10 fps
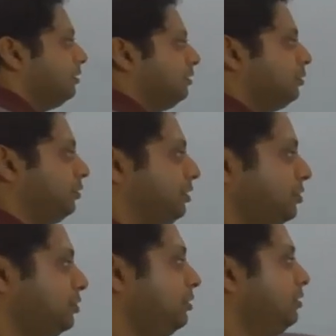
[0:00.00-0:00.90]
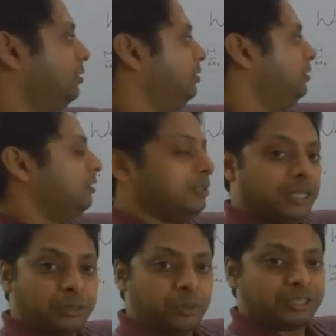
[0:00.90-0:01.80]
So this
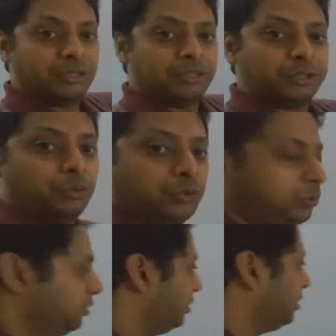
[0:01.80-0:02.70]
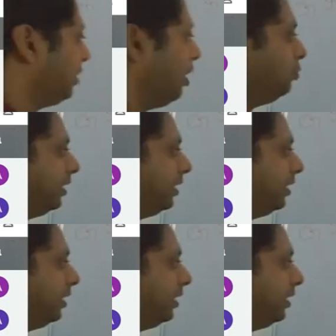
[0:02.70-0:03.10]
equation 2, this is how